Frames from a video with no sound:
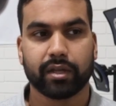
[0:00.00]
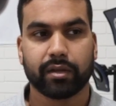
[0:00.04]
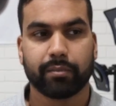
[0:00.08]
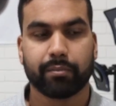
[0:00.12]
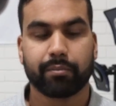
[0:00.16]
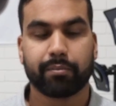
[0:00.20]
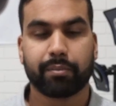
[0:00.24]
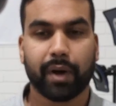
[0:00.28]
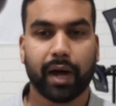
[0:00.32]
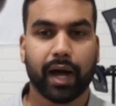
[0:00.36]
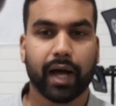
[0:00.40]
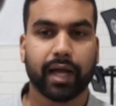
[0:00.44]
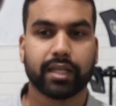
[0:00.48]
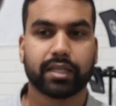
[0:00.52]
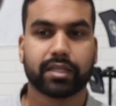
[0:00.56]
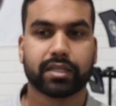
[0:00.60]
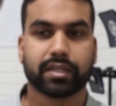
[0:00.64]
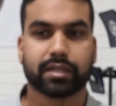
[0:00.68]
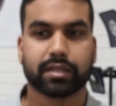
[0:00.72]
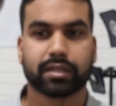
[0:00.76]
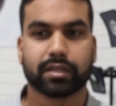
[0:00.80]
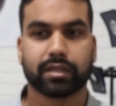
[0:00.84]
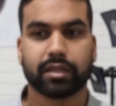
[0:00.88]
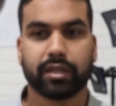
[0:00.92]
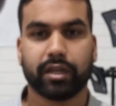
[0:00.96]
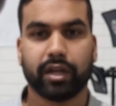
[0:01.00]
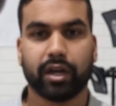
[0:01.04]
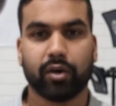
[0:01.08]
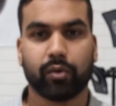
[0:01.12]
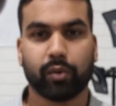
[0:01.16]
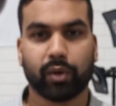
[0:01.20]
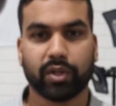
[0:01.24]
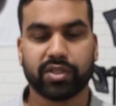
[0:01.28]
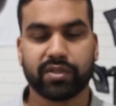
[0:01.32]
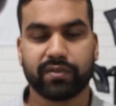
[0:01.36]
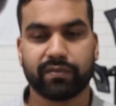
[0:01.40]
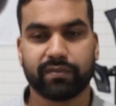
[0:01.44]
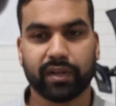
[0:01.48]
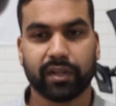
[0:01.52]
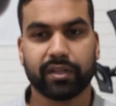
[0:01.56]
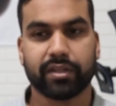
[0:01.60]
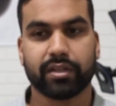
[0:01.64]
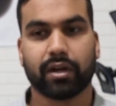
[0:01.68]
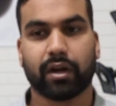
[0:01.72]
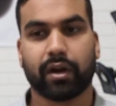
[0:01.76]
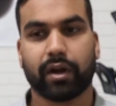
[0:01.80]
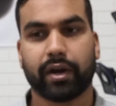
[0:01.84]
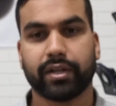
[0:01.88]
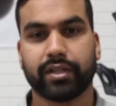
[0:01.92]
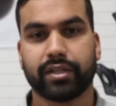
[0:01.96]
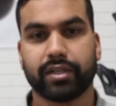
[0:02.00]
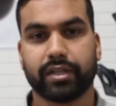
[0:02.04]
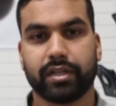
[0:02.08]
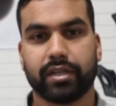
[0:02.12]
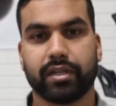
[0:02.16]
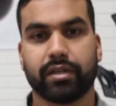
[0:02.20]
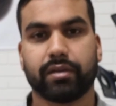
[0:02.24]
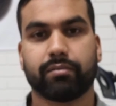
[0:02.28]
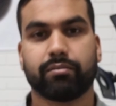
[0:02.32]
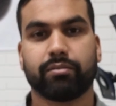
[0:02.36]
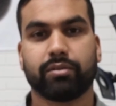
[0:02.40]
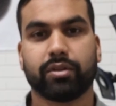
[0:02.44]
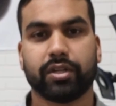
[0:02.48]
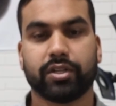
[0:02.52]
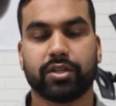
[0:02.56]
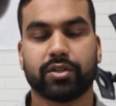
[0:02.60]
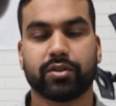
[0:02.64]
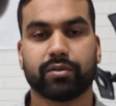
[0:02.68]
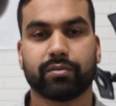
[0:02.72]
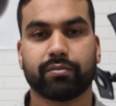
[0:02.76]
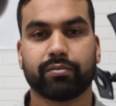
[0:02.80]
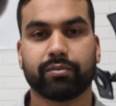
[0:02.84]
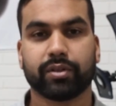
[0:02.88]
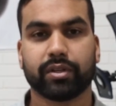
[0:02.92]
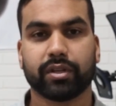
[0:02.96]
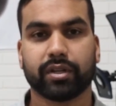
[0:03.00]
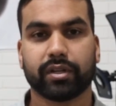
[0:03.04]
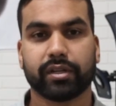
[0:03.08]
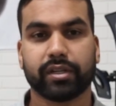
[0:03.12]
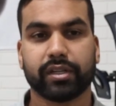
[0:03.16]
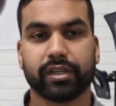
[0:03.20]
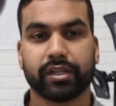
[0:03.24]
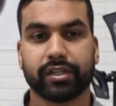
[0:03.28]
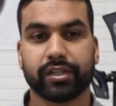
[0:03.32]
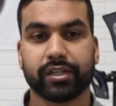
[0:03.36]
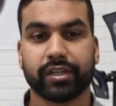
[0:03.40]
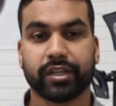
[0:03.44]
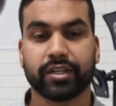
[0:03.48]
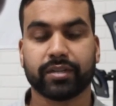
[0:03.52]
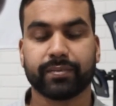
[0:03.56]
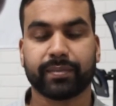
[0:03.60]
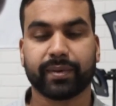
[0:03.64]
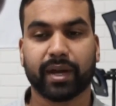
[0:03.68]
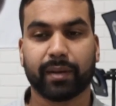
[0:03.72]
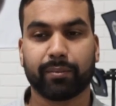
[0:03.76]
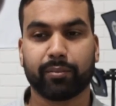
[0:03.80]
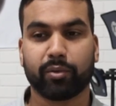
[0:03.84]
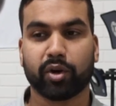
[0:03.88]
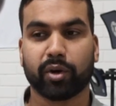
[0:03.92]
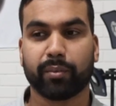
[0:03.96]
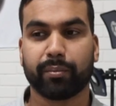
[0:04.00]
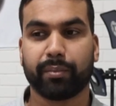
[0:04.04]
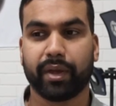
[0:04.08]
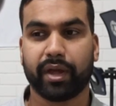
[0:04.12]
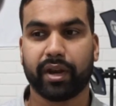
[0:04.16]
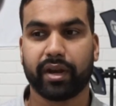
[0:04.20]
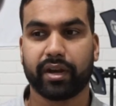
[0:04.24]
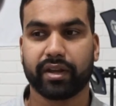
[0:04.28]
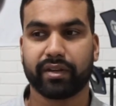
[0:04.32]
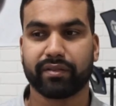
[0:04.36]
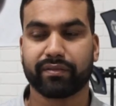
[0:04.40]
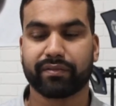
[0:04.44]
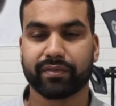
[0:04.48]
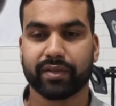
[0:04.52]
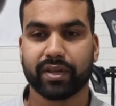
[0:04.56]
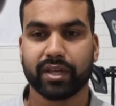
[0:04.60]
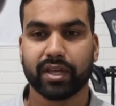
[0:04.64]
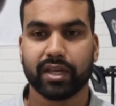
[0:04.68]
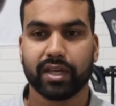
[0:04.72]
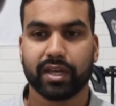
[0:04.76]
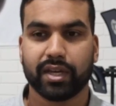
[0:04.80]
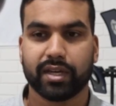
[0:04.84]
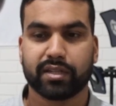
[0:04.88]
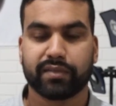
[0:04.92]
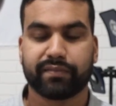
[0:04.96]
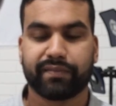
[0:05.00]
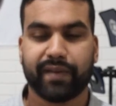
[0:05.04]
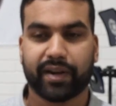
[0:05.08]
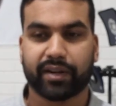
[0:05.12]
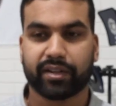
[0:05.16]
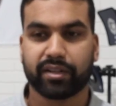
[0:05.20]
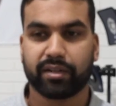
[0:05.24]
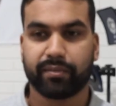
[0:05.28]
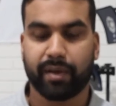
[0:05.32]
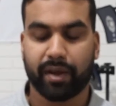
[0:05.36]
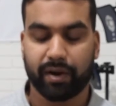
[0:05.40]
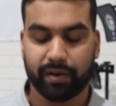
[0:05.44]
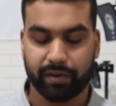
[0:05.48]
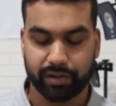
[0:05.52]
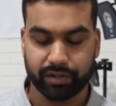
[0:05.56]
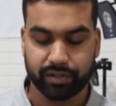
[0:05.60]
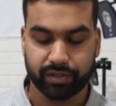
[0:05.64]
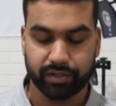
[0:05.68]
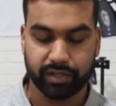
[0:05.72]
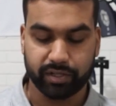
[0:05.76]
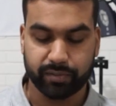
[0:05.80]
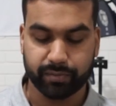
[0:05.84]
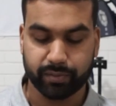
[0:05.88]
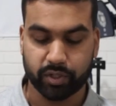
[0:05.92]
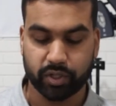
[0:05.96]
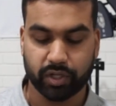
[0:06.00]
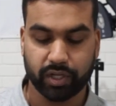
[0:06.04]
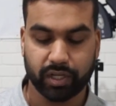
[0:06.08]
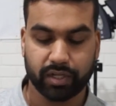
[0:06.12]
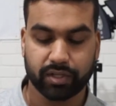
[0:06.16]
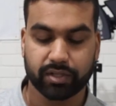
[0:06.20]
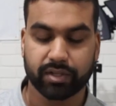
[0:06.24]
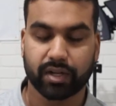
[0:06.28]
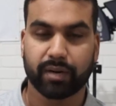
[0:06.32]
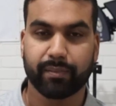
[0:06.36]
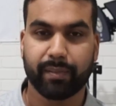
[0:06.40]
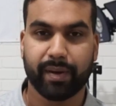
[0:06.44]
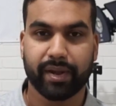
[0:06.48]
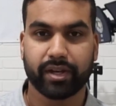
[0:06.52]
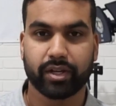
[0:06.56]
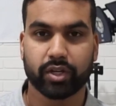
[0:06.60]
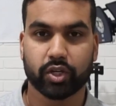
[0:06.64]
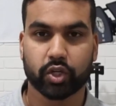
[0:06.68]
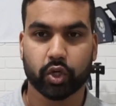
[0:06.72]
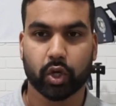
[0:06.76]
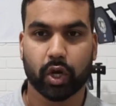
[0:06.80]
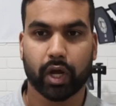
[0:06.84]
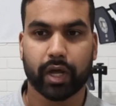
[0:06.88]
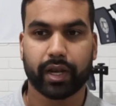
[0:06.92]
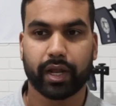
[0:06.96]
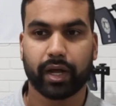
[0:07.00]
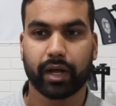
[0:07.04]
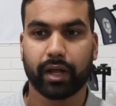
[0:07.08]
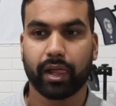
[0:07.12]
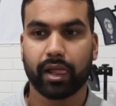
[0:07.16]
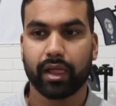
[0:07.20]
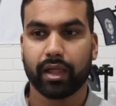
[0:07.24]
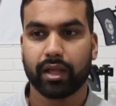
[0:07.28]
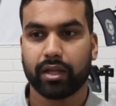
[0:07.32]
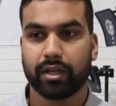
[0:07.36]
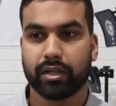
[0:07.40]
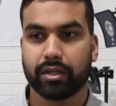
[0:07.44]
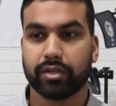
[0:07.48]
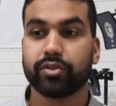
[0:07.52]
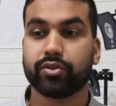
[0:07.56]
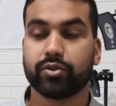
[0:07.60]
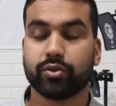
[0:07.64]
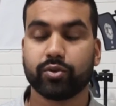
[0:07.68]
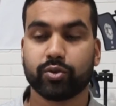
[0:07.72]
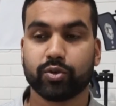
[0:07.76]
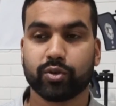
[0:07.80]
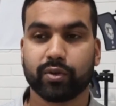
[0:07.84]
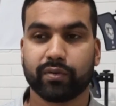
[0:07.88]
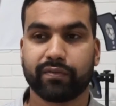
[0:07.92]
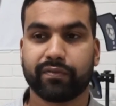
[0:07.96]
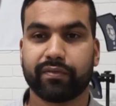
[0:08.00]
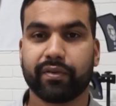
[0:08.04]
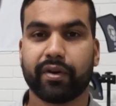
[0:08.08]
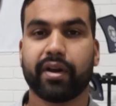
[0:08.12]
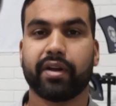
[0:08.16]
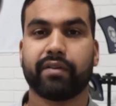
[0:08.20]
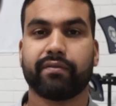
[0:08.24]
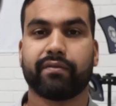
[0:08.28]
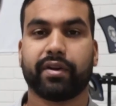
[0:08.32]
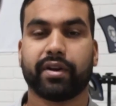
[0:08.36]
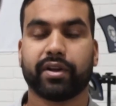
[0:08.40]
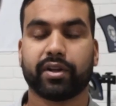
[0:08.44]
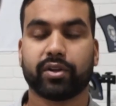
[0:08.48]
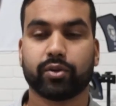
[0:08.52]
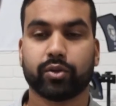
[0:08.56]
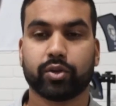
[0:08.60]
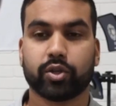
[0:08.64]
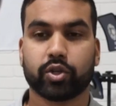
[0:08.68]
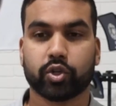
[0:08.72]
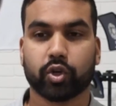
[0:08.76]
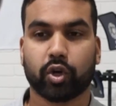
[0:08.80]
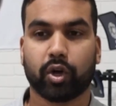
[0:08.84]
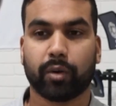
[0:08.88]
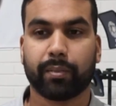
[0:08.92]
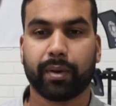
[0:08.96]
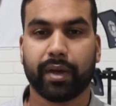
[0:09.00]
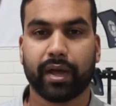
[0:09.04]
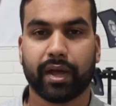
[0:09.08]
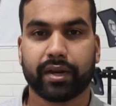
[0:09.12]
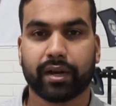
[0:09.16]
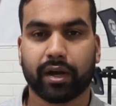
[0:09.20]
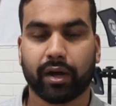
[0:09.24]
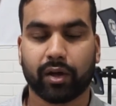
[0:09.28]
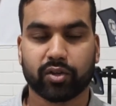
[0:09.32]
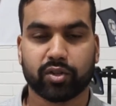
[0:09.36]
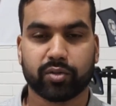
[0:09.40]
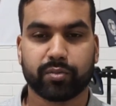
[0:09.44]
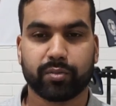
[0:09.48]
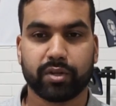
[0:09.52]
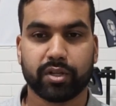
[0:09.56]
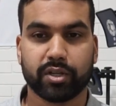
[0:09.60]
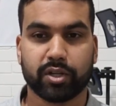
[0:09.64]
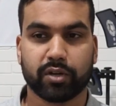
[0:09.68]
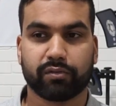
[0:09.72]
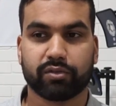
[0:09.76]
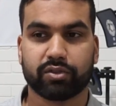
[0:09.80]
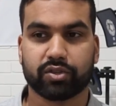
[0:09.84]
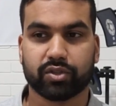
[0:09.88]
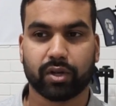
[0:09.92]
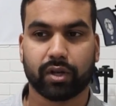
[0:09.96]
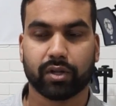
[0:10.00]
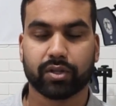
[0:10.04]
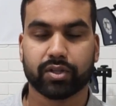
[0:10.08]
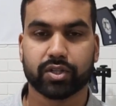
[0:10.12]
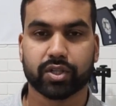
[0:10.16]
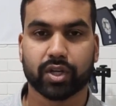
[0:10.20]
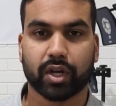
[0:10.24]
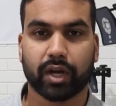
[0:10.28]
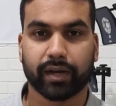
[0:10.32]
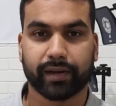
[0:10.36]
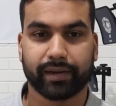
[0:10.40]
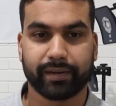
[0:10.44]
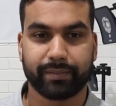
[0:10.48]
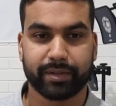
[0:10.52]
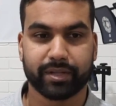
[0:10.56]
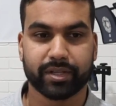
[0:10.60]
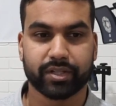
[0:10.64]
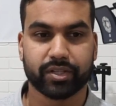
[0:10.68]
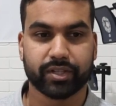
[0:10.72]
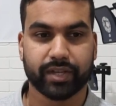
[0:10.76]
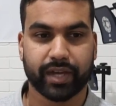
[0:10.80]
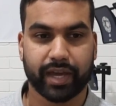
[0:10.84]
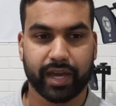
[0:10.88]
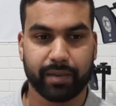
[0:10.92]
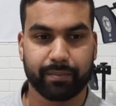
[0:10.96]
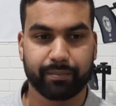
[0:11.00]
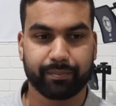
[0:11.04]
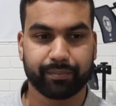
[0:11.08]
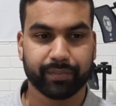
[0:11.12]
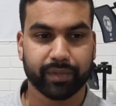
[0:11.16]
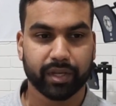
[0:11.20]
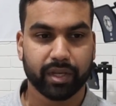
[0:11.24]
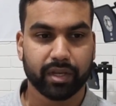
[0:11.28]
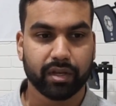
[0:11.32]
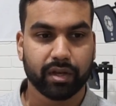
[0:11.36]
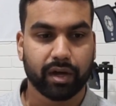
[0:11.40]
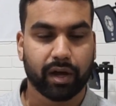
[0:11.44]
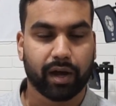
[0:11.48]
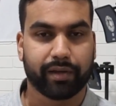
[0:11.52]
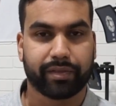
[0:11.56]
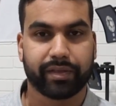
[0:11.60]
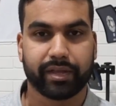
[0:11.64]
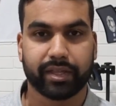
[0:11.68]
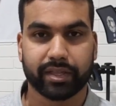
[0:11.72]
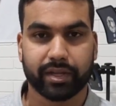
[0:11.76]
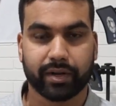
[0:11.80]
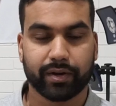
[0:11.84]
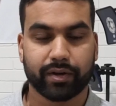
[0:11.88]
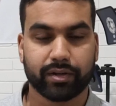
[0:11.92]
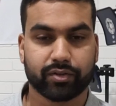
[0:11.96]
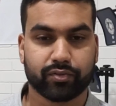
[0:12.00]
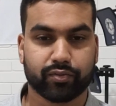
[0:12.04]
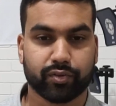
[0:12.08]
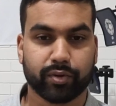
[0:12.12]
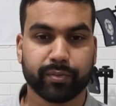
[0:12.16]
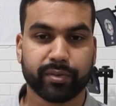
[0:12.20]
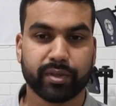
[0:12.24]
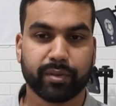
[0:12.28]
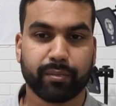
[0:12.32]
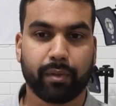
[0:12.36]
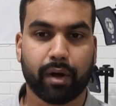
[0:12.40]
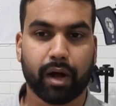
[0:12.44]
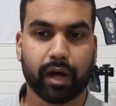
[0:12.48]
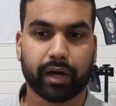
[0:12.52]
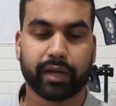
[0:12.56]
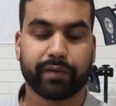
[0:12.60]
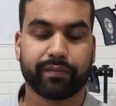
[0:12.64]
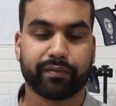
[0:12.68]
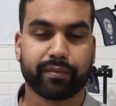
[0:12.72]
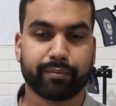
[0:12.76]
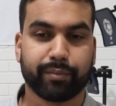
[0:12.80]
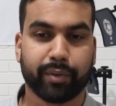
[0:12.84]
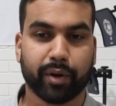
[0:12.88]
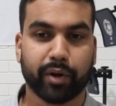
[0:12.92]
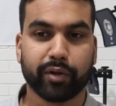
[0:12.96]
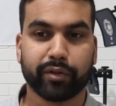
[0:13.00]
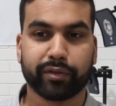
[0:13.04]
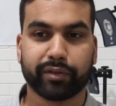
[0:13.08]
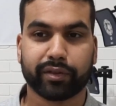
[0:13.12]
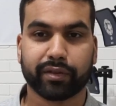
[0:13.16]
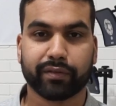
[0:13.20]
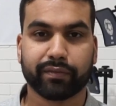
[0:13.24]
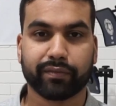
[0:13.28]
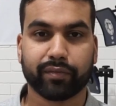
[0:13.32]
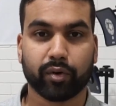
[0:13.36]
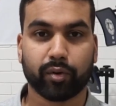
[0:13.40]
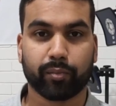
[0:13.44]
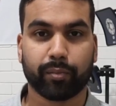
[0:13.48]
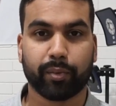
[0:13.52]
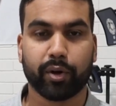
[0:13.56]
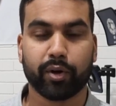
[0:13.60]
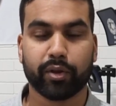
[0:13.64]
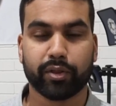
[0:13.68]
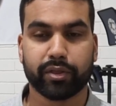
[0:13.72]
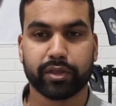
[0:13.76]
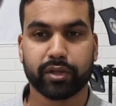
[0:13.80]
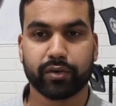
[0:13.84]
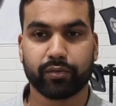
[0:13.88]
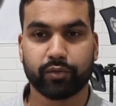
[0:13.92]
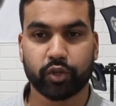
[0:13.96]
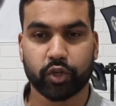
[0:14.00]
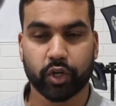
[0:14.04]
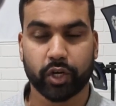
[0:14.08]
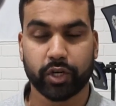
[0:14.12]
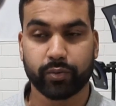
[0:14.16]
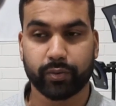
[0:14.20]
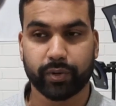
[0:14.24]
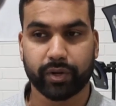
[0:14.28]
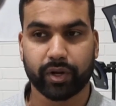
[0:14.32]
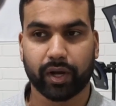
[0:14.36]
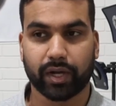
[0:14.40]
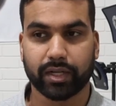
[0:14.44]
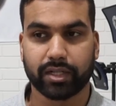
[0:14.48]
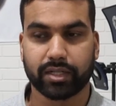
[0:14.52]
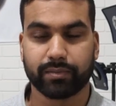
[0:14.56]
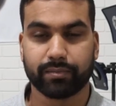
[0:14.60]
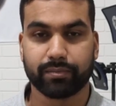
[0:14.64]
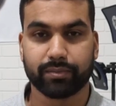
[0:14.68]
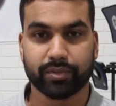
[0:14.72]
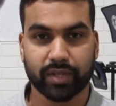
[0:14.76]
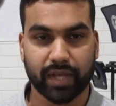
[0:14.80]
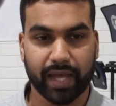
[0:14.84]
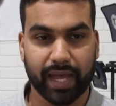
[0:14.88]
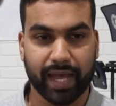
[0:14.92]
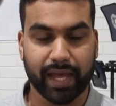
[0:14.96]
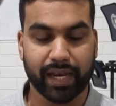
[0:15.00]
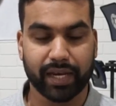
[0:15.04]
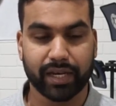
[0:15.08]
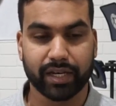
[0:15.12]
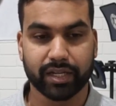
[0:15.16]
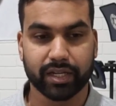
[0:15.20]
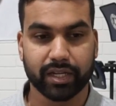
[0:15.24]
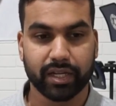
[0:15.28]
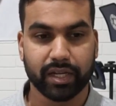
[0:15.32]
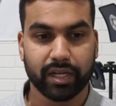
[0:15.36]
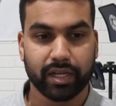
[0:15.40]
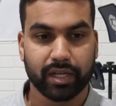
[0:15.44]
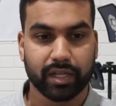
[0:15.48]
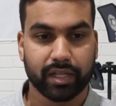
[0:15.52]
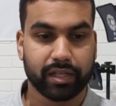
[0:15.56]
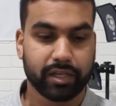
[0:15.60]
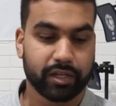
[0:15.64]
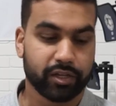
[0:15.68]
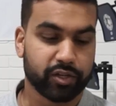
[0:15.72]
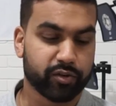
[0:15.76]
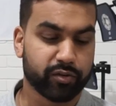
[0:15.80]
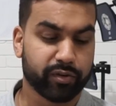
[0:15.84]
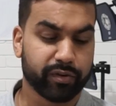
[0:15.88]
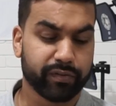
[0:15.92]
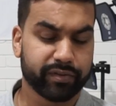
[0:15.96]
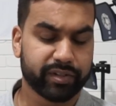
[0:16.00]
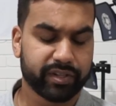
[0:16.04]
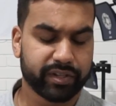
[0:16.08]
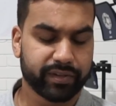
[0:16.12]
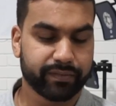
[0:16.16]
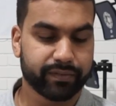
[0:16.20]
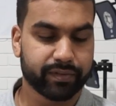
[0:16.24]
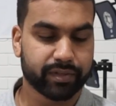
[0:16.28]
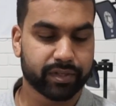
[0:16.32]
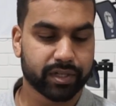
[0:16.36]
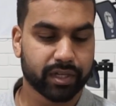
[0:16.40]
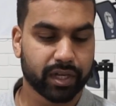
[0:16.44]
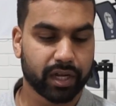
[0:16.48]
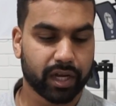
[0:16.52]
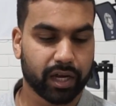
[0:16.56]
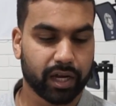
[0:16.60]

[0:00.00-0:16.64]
But you know, once you've done the R&D, you need to become more competitive. And the fact of the matter is, these machines that are made in China do a very, very good job, and ultimately your results are going to be the same. I think there is room in the market for both the genuine items and the derivatives.